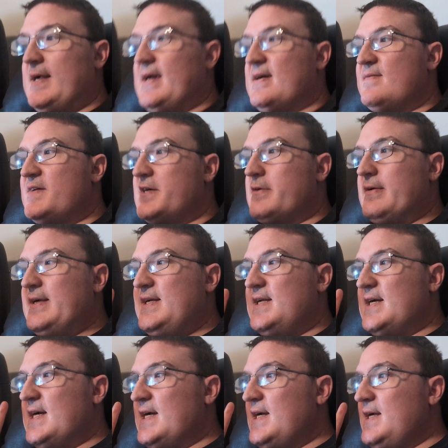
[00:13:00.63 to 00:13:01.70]
Have a great
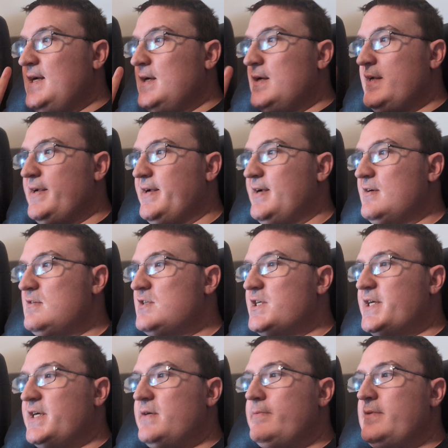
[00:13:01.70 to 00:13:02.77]
day.
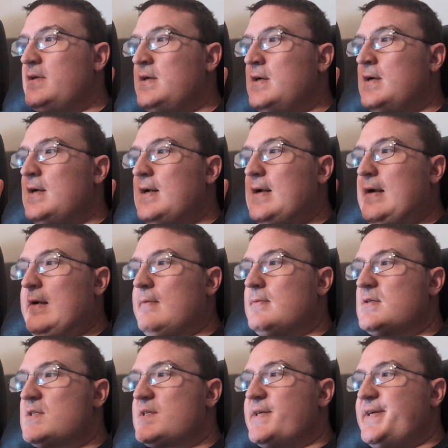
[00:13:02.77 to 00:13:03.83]
YouTube, I
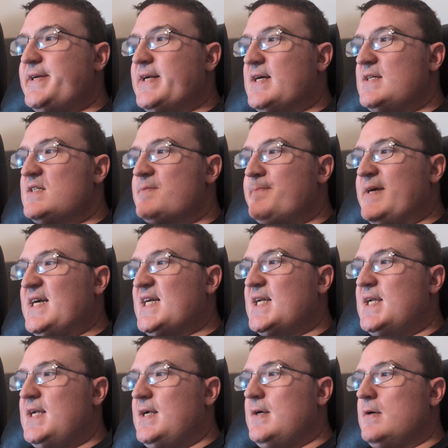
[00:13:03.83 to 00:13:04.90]
will see you guys
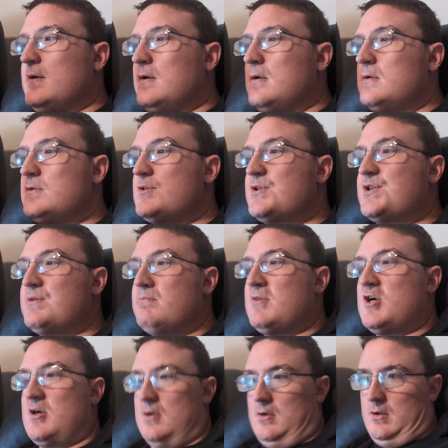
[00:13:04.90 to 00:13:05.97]
back here
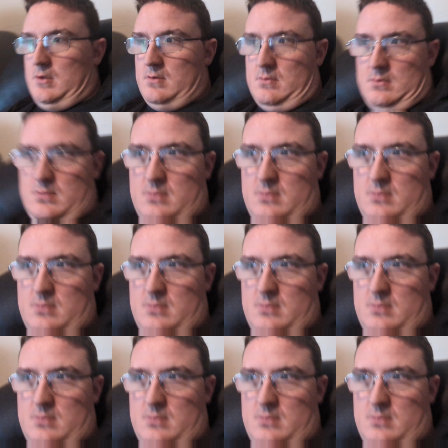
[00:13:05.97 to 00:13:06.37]
tomorrow.